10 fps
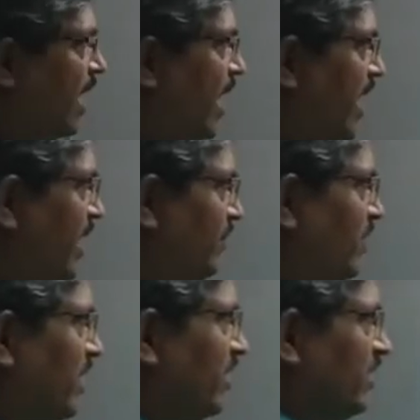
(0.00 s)
And
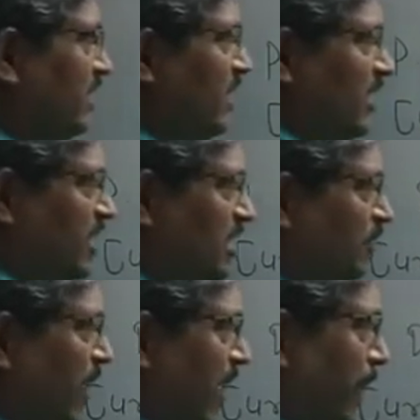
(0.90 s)
when
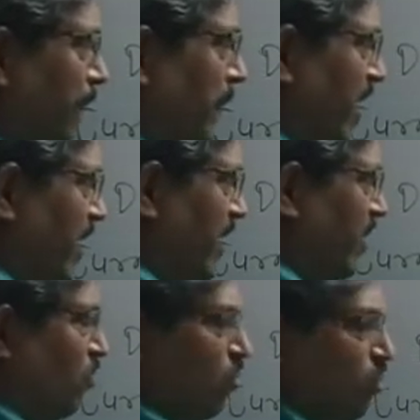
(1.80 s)
these
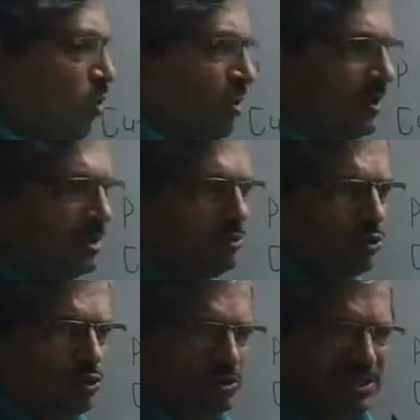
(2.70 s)
ampere, volt,
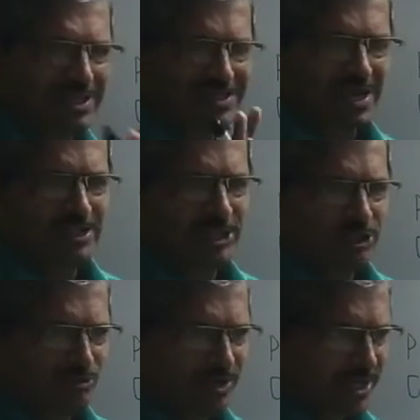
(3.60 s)
though these are the
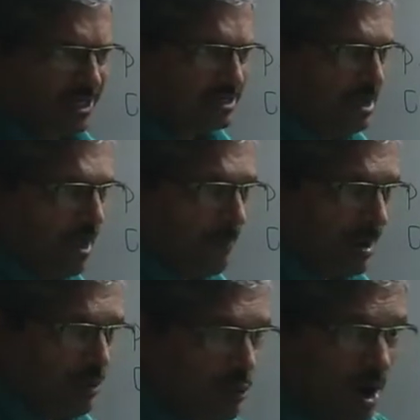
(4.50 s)
units,
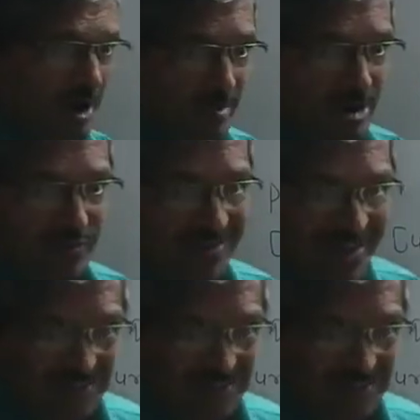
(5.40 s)
but what about when